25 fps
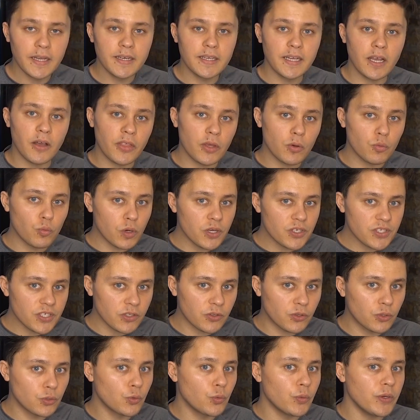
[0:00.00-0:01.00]
Now, there was
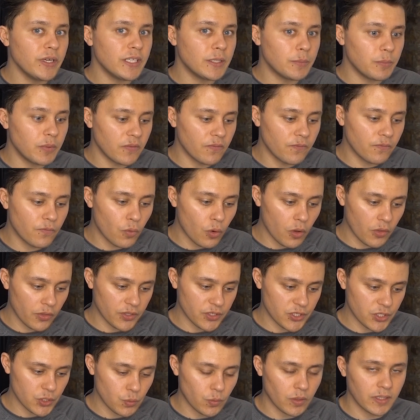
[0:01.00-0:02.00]
a tweet before
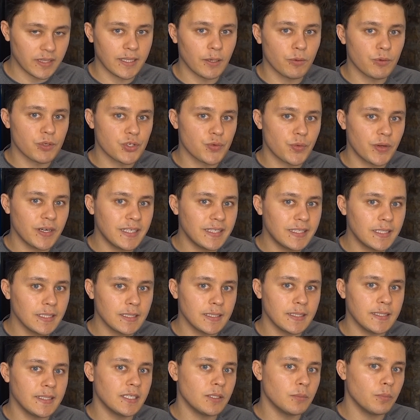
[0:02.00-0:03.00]
this one that was already
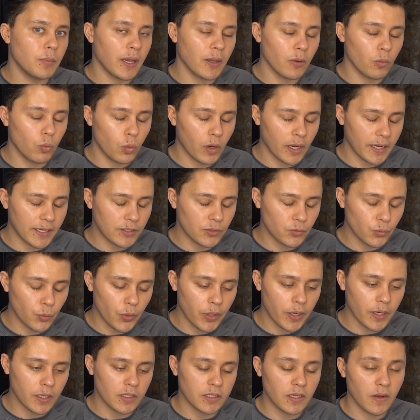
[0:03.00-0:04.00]
deleted by White
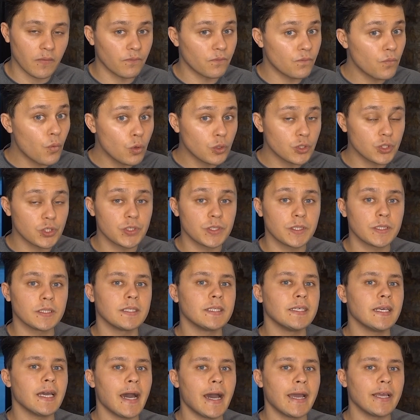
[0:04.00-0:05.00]
Whale, and
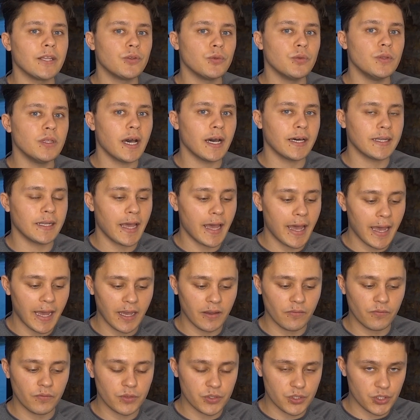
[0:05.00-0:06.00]
unfortunately, I do not
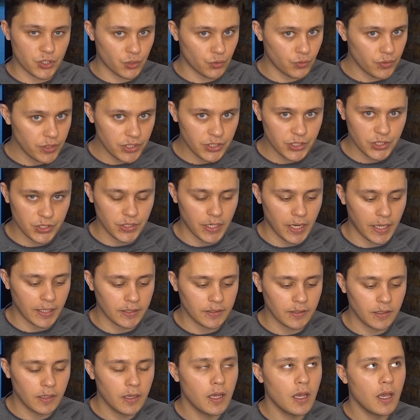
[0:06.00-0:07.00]
have a screenshot.
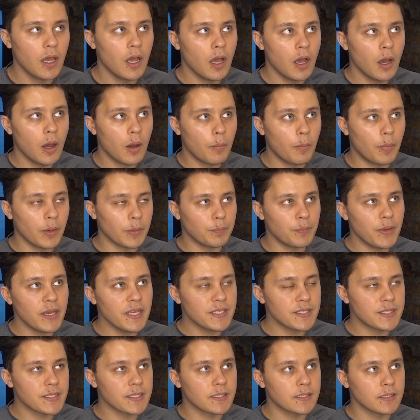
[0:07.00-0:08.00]
But
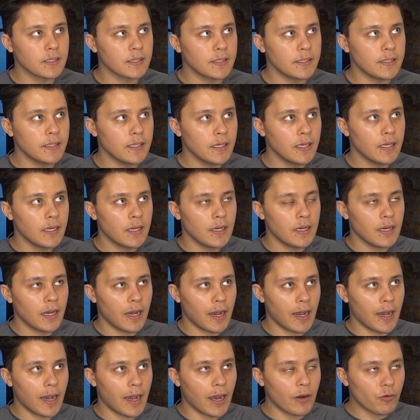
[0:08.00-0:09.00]
basically,
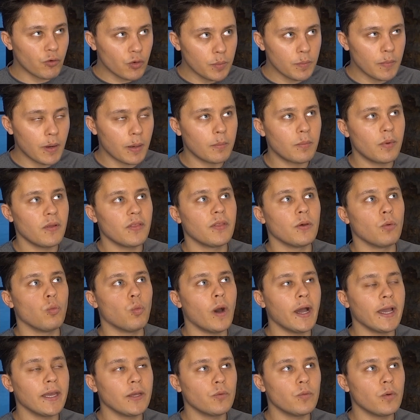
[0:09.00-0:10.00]
I remember that
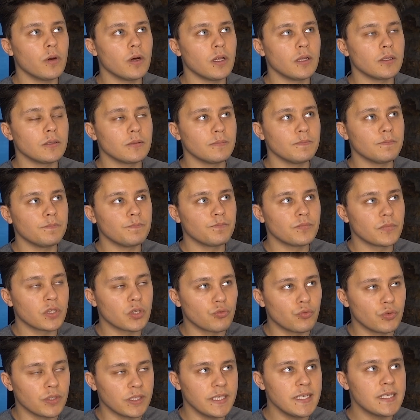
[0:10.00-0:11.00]
White Whale
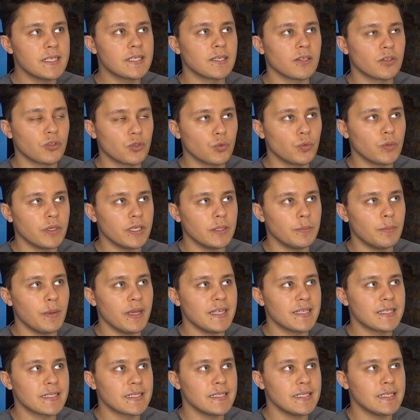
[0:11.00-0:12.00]
released a tweet
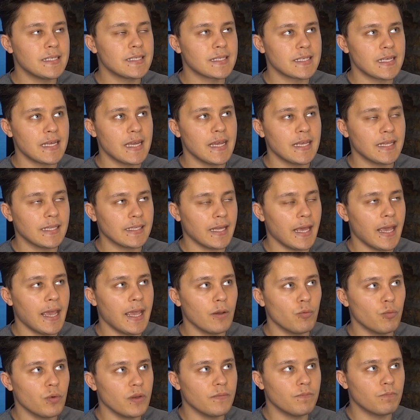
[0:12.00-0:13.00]
basically saying that, hey,
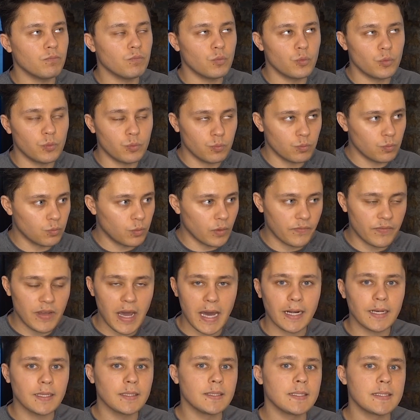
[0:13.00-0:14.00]
we've, we've
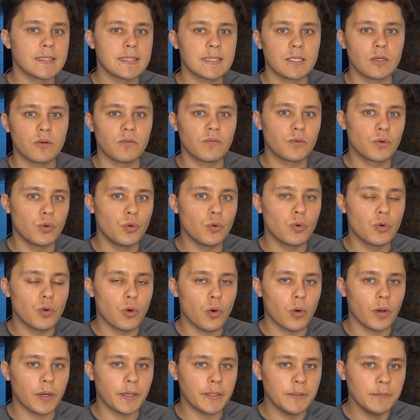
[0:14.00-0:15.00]
got unlisted of
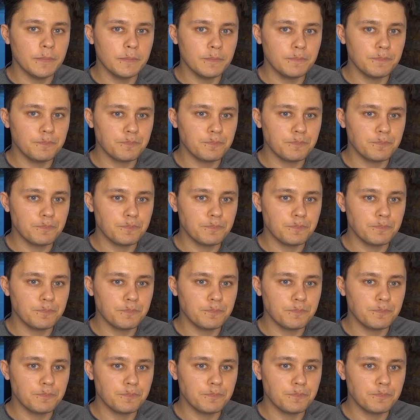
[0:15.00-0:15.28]
KuCoin.